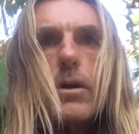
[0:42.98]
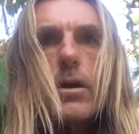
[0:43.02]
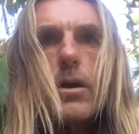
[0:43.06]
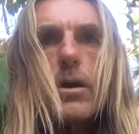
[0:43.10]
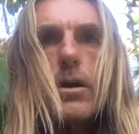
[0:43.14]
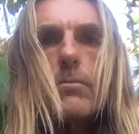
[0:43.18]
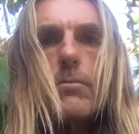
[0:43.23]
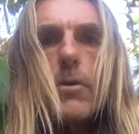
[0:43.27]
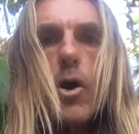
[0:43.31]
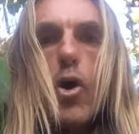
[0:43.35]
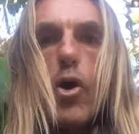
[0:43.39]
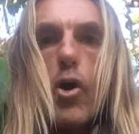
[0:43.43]

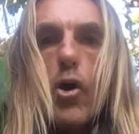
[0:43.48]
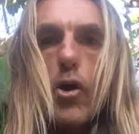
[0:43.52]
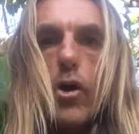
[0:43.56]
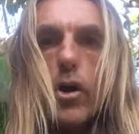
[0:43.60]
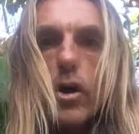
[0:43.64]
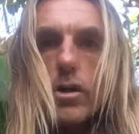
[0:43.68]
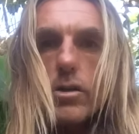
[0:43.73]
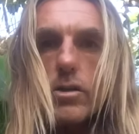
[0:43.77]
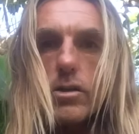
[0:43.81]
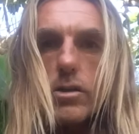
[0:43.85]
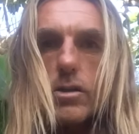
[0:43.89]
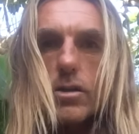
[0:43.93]

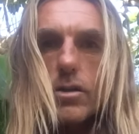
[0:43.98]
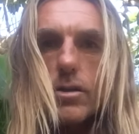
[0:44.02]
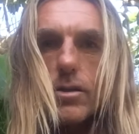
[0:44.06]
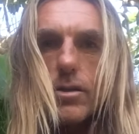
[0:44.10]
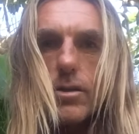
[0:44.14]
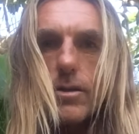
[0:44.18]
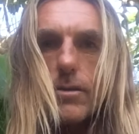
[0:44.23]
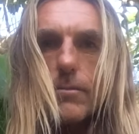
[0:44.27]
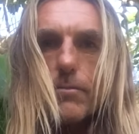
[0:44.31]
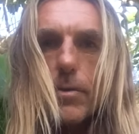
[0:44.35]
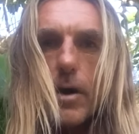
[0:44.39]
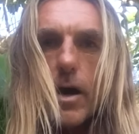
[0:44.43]
hurt
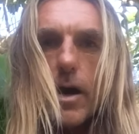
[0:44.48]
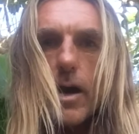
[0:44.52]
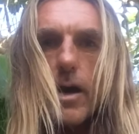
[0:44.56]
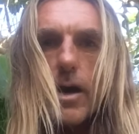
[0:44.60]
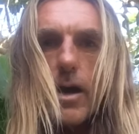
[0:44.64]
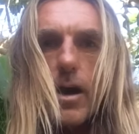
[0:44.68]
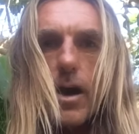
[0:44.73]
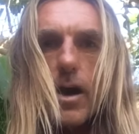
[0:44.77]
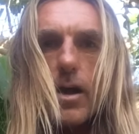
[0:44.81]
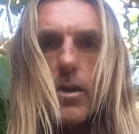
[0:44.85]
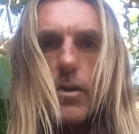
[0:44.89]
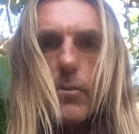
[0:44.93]

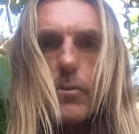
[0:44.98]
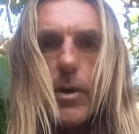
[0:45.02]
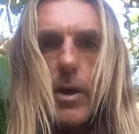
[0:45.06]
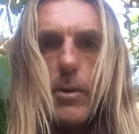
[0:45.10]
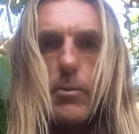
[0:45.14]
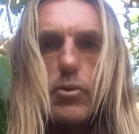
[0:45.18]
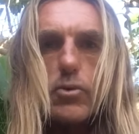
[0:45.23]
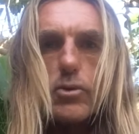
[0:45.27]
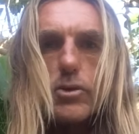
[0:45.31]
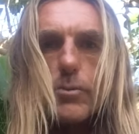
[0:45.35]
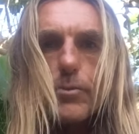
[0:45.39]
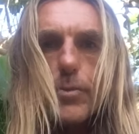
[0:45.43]
by other
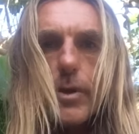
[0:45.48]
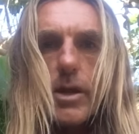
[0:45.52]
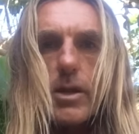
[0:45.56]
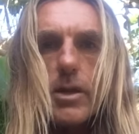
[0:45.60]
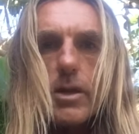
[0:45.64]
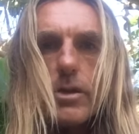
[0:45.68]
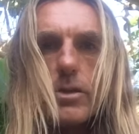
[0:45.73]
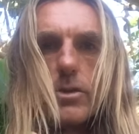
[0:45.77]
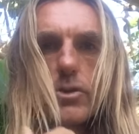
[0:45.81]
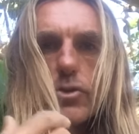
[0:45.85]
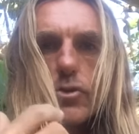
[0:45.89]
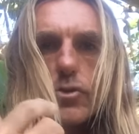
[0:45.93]
people's
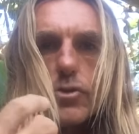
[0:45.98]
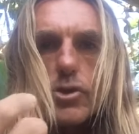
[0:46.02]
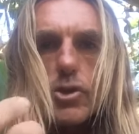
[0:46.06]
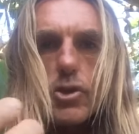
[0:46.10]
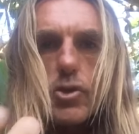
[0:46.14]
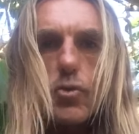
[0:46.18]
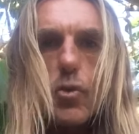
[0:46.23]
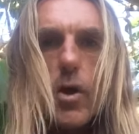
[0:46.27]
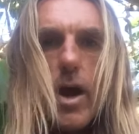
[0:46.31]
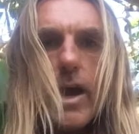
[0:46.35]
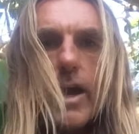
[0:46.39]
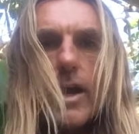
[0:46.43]
opinions or
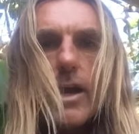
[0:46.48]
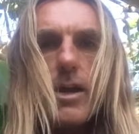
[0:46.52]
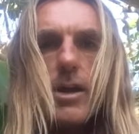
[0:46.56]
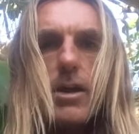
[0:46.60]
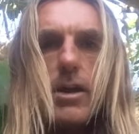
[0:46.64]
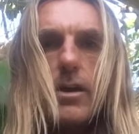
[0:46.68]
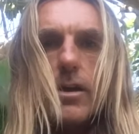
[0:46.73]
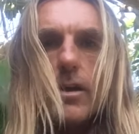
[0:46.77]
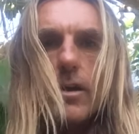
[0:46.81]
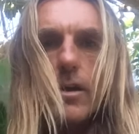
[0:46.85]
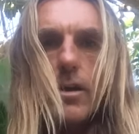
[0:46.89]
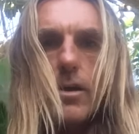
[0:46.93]
swayed
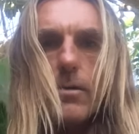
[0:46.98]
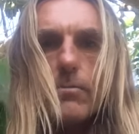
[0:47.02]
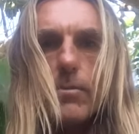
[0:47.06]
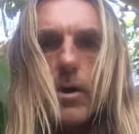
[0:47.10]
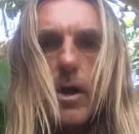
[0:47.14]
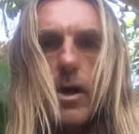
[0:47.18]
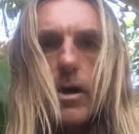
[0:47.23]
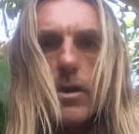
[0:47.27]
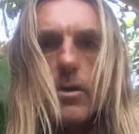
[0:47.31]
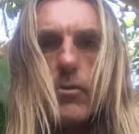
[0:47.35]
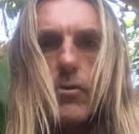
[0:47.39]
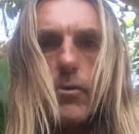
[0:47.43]

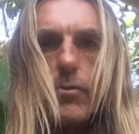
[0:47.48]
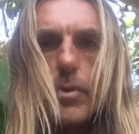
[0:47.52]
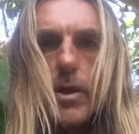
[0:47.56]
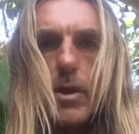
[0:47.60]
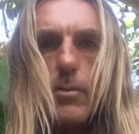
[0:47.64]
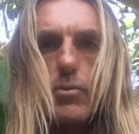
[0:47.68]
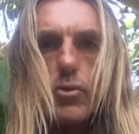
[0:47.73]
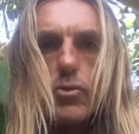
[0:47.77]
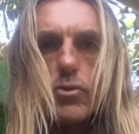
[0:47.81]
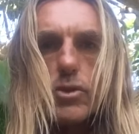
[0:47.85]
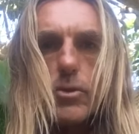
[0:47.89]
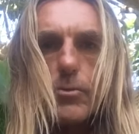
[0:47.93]
by other
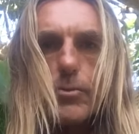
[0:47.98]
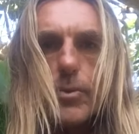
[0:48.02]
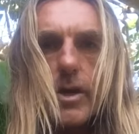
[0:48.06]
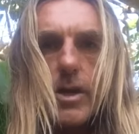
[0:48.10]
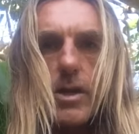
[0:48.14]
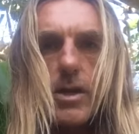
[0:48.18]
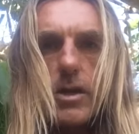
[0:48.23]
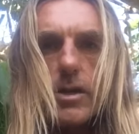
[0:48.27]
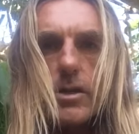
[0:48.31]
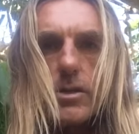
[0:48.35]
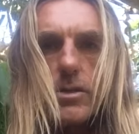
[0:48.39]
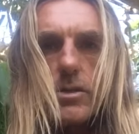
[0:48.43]
people's
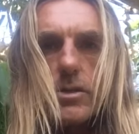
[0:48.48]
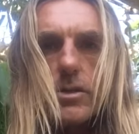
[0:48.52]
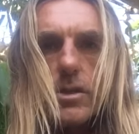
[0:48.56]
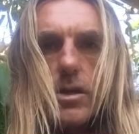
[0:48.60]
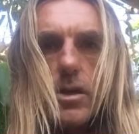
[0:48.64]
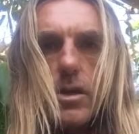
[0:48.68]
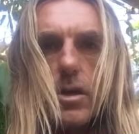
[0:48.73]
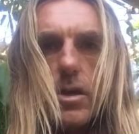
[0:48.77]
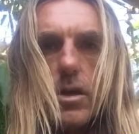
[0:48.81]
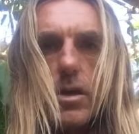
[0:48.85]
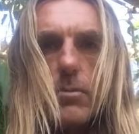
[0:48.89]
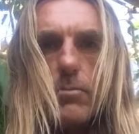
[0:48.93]
opinions.
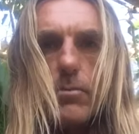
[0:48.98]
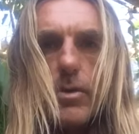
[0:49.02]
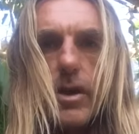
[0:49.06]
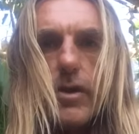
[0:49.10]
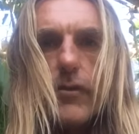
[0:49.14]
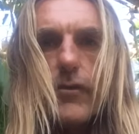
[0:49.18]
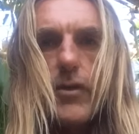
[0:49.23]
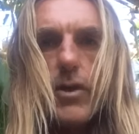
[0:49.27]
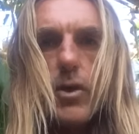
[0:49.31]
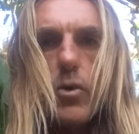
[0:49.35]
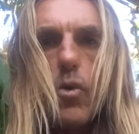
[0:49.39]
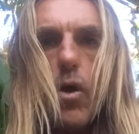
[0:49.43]
But
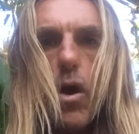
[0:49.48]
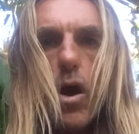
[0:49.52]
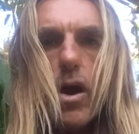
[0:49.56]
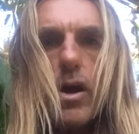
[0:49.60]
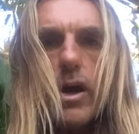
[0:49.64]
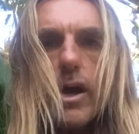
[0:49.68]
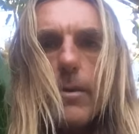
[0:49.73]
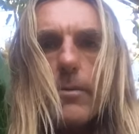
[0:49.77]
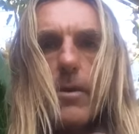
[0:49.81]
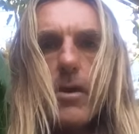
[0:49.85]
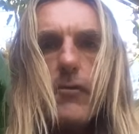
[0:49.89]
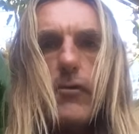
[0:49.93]
if you are
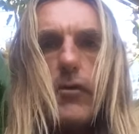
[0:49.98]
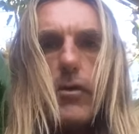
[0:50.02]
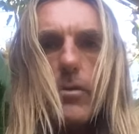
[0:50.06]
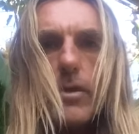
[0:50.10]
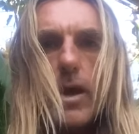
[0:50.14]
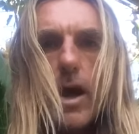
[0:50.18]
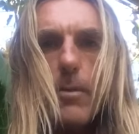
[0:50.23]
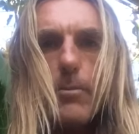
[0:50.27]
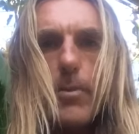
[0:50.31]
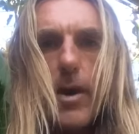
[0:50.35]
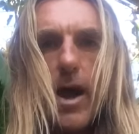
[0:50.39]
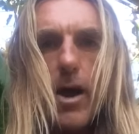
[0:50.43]
coming from
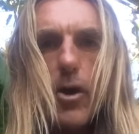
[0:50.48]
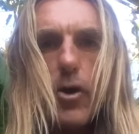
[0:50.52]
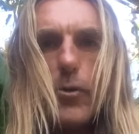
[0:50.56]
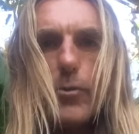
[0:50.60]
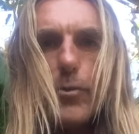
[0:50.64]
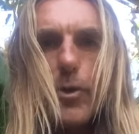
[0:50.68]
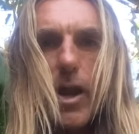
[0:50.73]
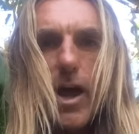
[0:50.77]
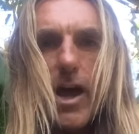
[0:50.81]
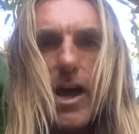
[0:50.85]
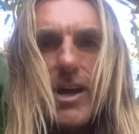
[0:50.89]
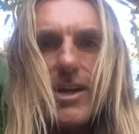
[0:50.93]
that power
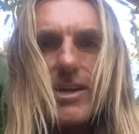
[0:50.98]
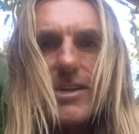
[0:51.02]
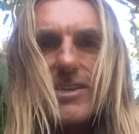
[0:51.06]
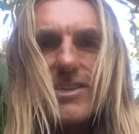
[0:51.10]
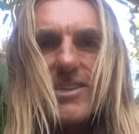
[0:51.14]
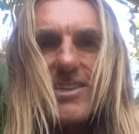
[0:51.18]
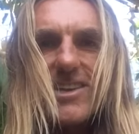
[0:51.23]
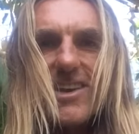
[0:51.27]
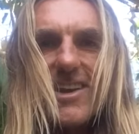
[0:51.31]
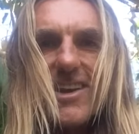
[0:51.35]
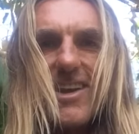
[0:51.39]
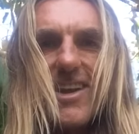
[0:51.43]

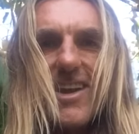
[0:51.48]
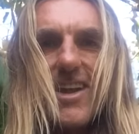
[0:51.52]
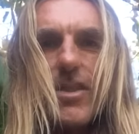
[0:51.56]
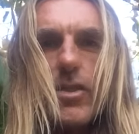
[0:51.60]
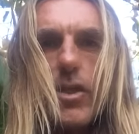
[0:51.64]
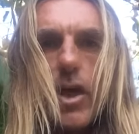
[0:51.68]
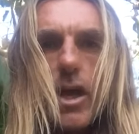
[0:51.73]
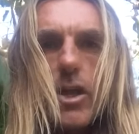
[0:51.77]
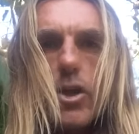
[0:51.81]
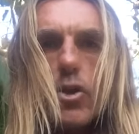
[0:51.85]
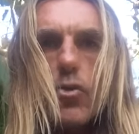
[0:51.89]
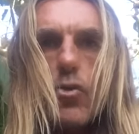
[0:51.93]
place,
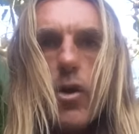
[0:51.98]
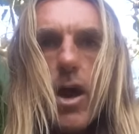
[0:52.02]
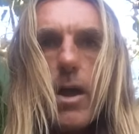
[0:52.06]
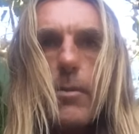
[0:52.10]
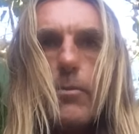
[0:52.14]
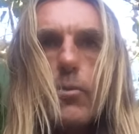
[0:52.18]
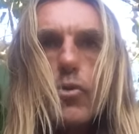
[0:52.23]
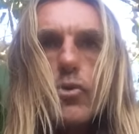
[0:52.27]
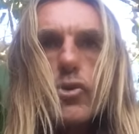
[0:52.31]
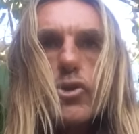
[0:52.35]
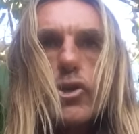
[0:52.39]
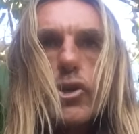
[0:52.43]
then you're
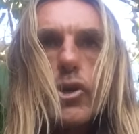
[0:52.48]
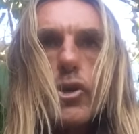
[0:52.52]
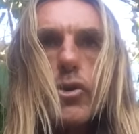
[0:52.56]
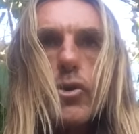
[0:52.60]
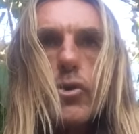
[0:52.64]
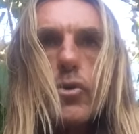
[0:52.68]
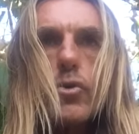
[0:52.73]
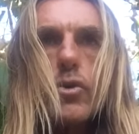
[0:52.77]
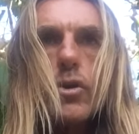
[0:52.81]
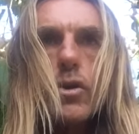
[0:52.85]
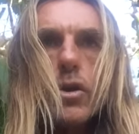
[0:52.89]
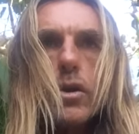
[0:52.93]
able
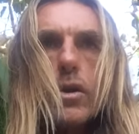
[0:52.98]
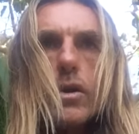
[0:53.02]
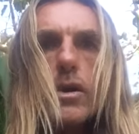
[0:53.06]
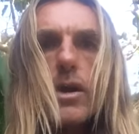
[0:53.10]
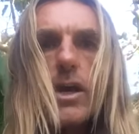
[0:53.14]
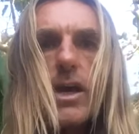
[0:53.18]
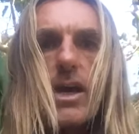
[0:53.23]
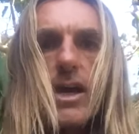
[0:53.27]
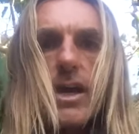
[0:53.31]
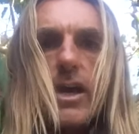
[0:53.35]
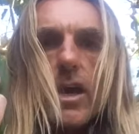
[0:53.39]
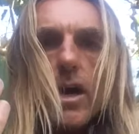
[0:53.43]
to
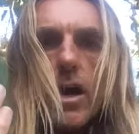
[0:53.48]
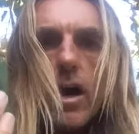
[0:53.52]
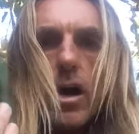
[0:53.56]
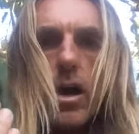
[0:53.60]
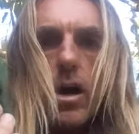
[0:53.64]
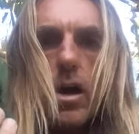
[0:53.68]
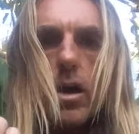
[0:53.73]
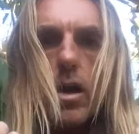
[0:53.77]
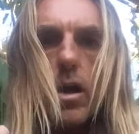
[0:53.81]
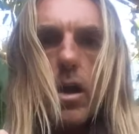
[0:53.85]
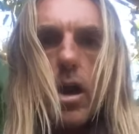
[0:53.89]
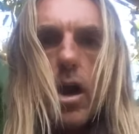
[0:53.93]

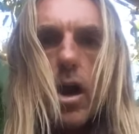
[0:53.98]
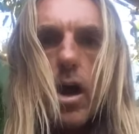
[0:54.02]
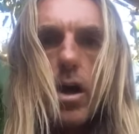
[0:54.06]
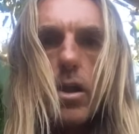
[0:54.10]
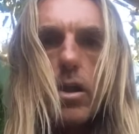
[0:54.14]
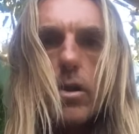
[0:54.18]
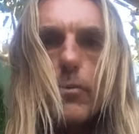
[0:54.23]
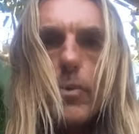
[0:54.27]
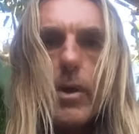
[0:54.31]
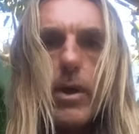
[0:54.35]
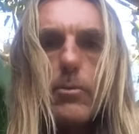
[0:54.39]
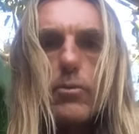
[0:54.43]
hear
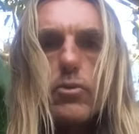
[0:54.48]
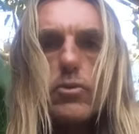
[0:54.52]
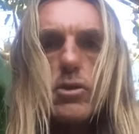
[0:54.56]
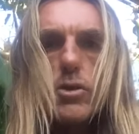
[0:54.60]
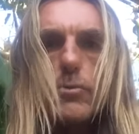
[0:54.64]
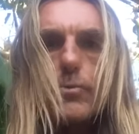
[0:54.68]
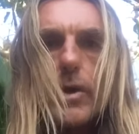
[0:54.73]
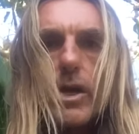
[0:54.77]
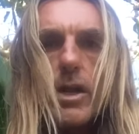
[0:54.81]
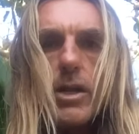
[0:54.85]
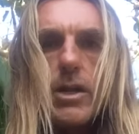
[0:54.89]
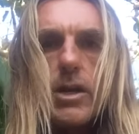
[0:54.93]
other people's
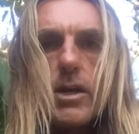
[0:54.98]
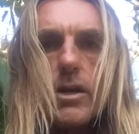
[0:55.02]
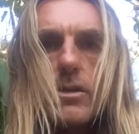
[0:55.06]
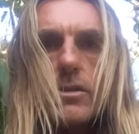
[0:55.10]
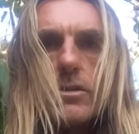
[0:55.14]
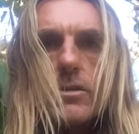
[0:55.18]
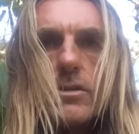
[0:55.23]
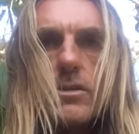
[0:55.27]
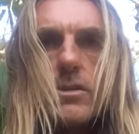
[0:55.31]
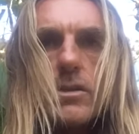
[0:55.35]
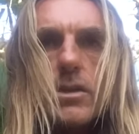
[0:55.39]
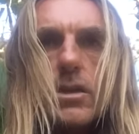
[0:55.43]

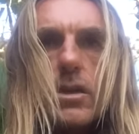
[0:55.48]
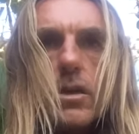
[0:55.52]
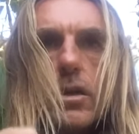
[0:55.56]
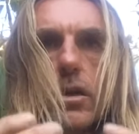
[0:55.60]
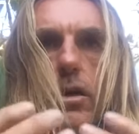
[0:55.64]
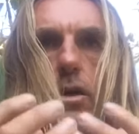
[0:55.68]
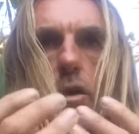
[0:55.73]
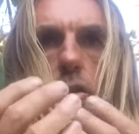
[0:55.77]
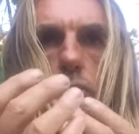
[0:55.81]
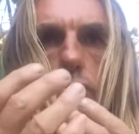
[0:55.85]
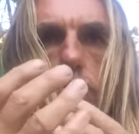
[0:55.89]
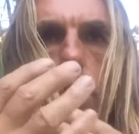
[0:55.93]
opinions,
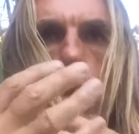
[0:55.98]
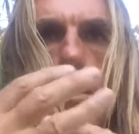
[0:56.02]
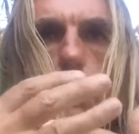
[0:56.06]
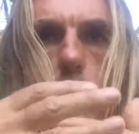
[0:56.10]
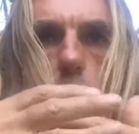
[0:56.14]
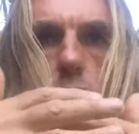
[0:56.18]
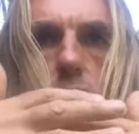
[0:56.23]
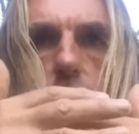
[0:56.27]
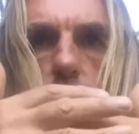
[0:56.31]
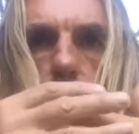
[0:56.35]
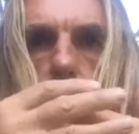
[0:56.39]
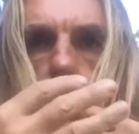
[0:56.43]
you're
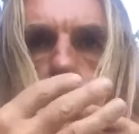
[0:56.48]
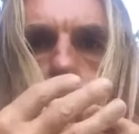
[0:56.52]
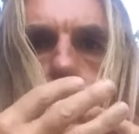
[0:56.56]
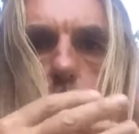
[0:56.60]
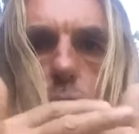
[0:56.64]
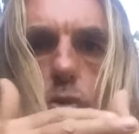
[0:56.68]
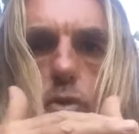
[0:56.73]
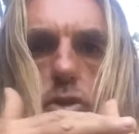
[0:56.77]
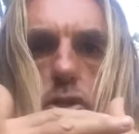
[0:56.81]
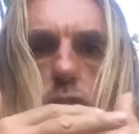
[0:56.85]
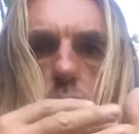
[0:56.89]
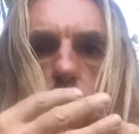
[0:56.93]
able to
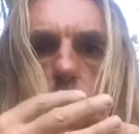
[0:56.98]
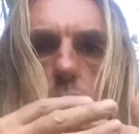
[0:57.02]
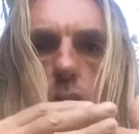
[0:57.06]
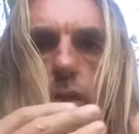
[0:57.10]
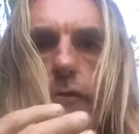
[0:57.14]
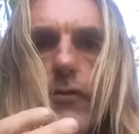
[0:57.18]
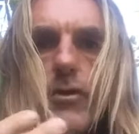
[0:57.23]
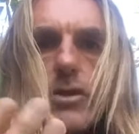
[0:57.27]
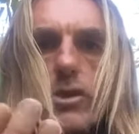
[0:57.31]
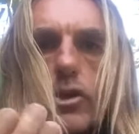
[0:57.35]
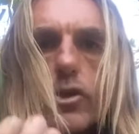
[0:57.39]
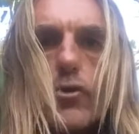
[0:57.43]
filter
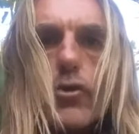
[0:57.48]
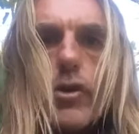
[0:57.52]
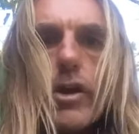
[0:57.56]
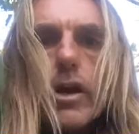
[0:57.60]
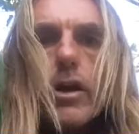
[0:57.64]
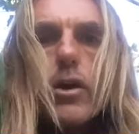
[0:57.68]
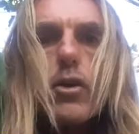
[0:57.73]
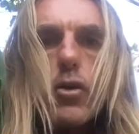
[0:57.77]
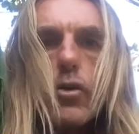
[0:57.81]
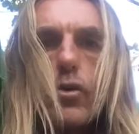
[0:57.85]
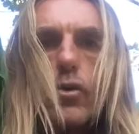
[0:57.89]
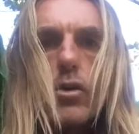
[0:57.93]
if it's
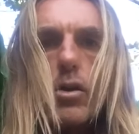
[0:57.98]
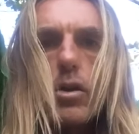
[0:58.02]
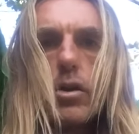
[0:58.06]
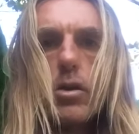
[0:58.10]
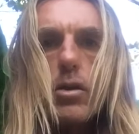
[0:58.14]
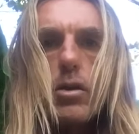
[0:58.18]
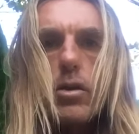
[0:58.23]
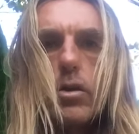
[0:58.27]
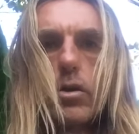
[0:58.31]
critical